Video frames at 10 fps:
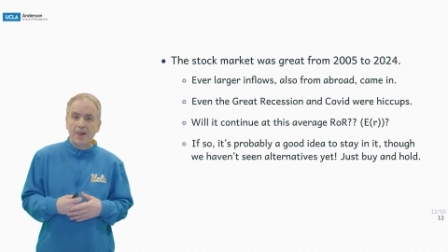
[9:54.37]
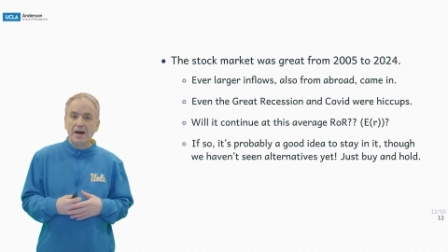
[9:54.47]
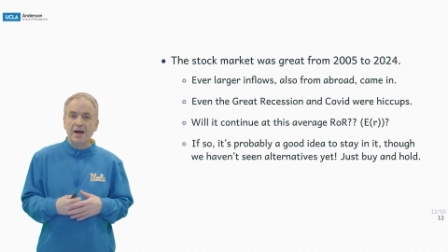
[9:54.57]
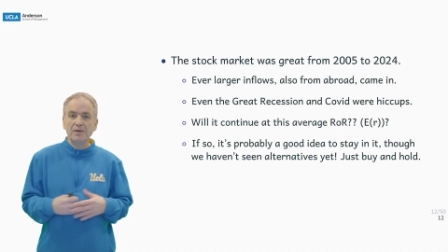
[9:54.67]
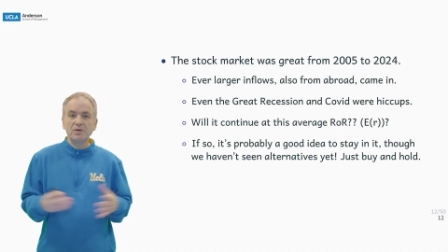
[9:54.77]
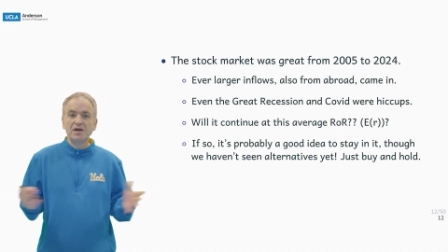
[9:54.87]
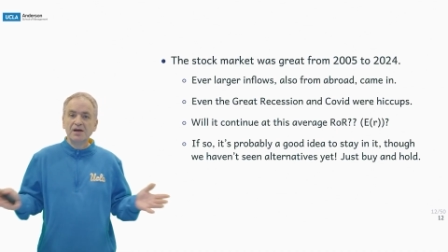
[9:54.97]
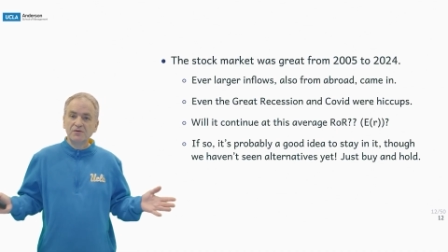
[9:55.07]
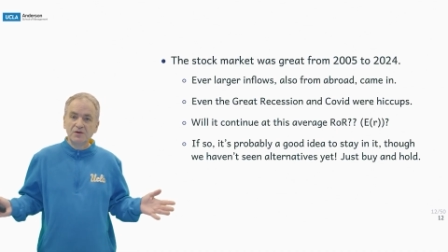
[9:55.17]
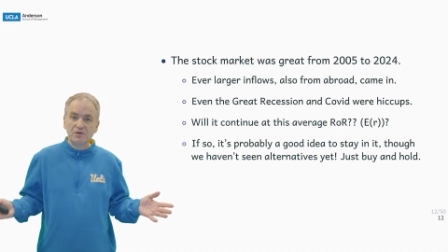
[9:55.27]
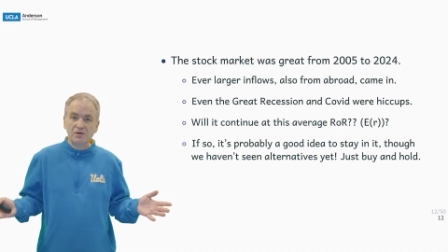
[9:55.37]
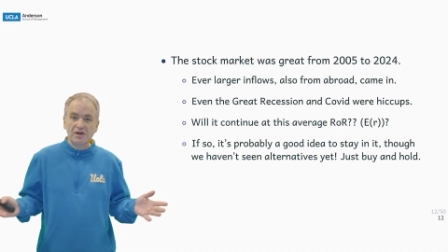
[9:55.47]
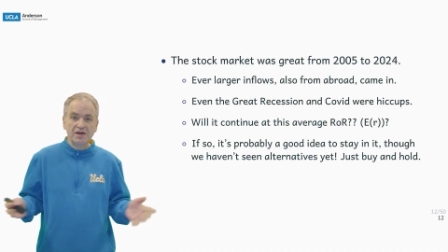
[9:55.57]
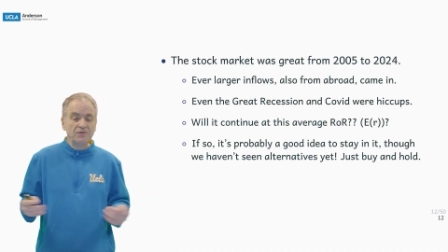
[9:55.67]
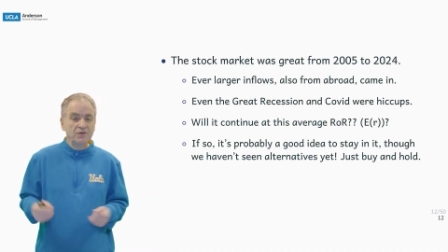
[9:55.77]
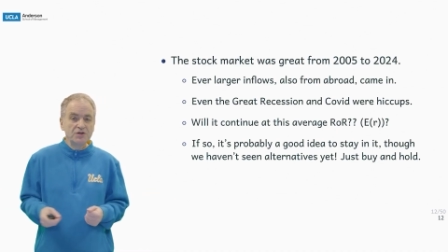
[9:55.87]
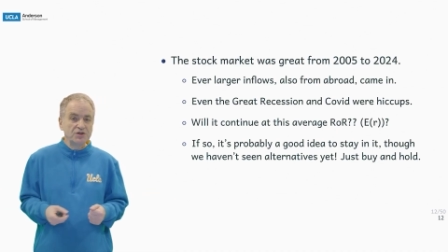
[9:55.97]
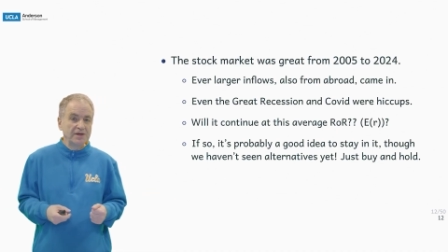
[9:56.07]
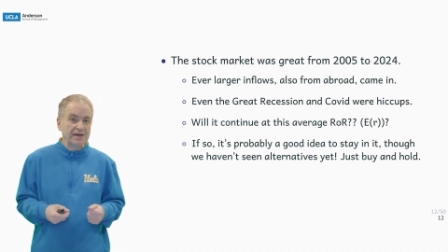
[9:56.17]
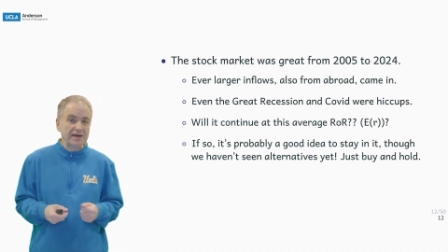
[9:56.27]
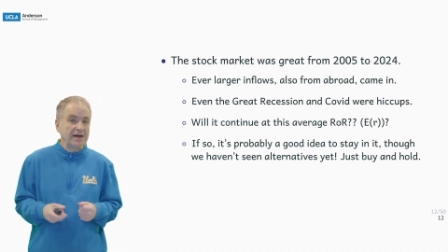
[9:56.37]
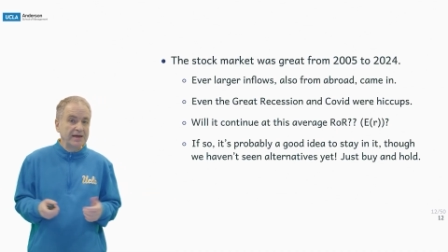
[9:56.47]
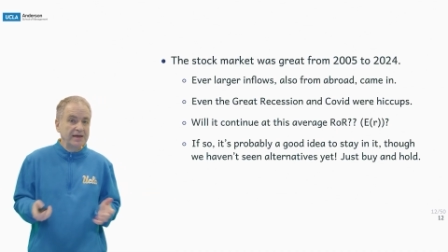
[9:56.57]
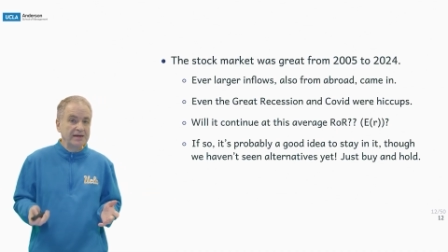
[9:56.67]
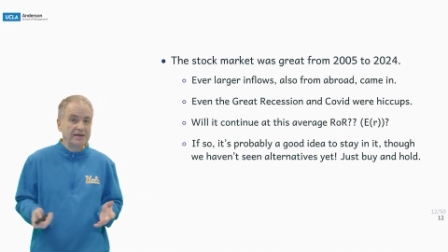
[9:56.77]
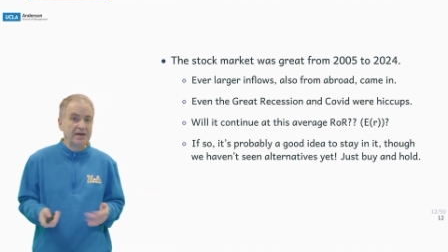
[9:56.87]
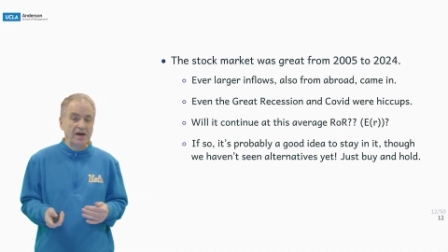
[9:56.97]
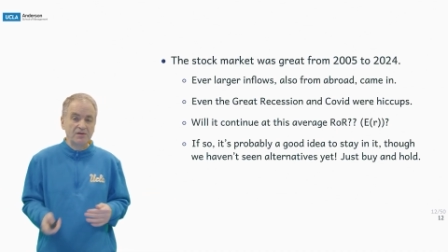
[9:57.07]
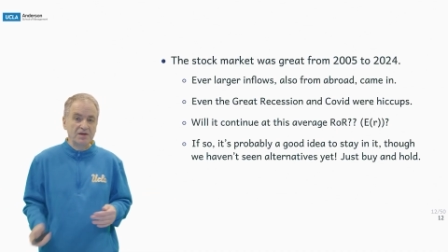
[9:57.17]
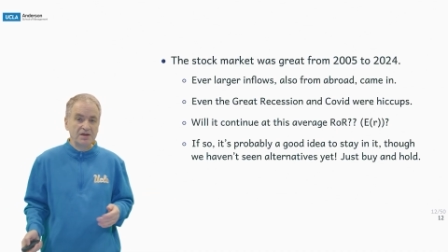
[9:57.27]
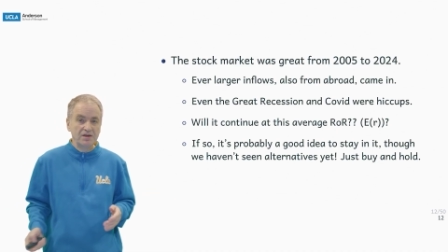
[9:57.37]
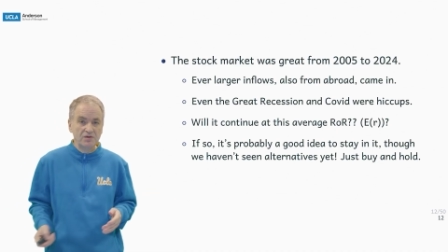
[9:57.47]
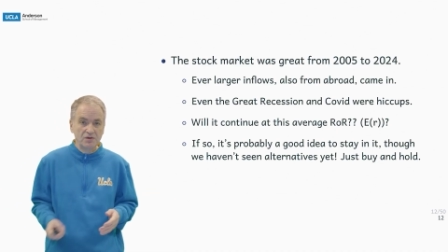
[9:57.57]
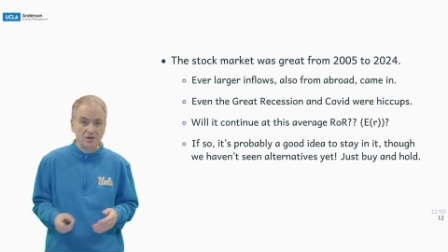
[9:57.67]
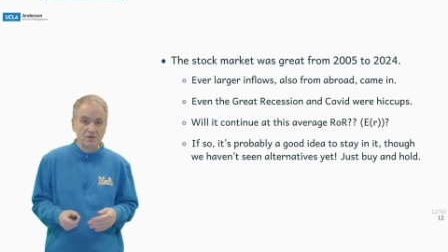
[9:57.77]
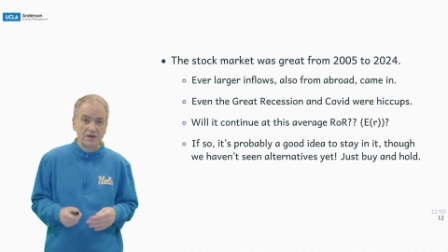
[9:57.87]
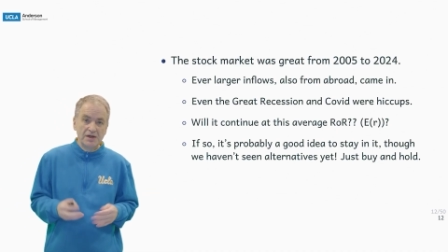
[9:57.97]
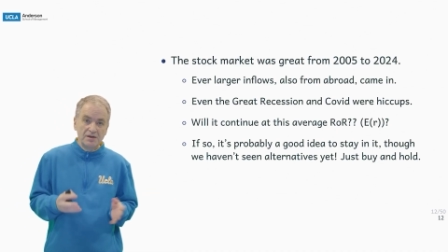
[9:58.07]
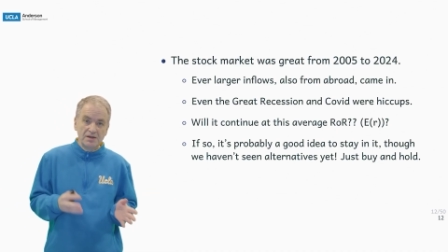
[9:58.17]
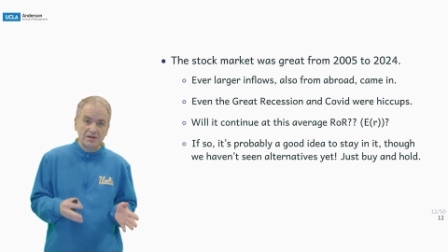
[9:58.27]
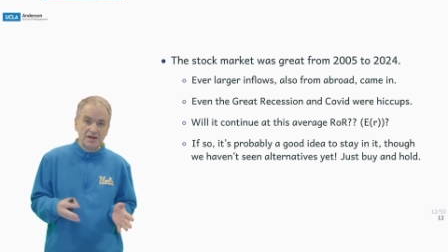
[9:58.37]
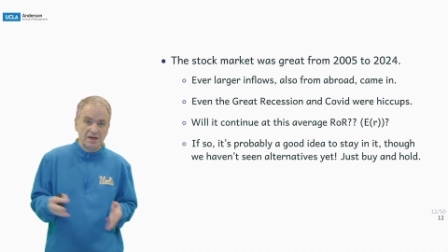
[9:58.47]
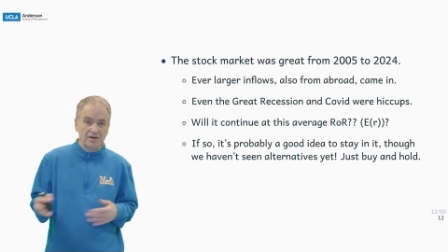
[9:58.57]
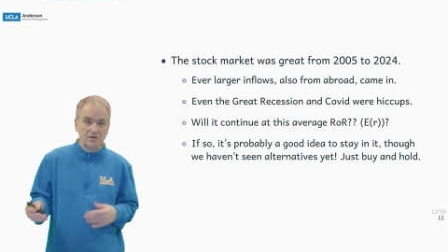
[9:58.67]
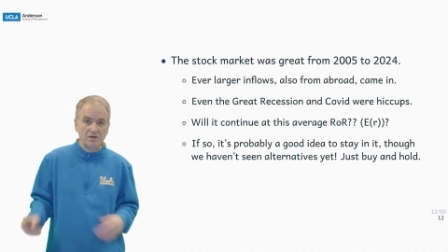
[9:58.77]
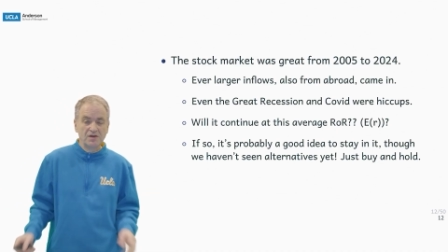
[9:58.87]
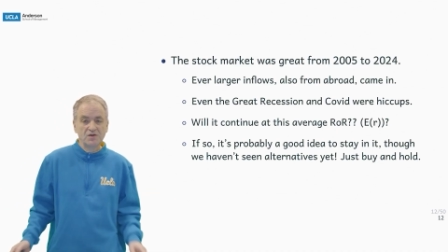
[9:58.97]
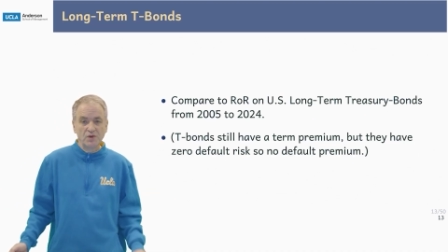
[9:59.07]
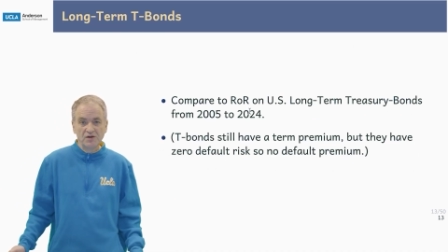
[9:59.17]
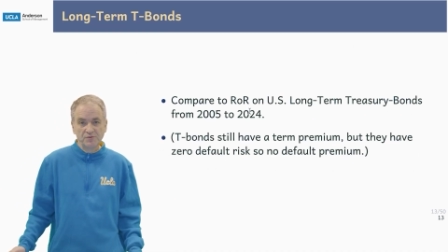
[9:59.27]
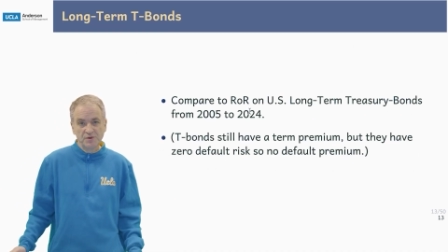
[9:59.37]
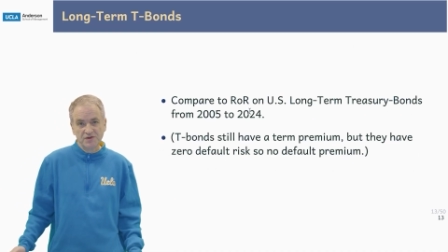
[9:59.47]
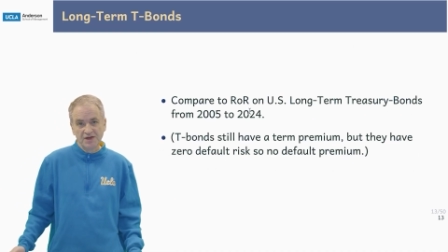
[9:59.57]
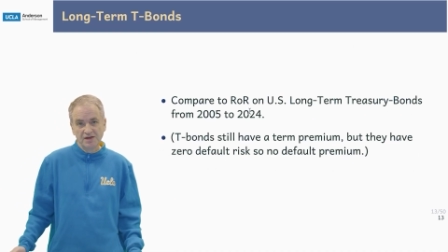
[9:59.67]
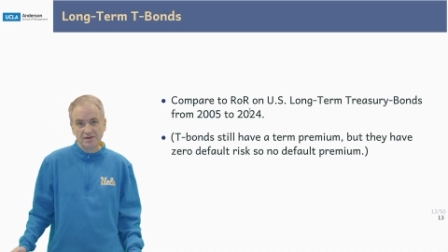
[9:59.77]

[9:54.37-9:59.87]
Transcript: I would love to do it. Unfortunately, I cannot guarantee to you the 10 or the 12%.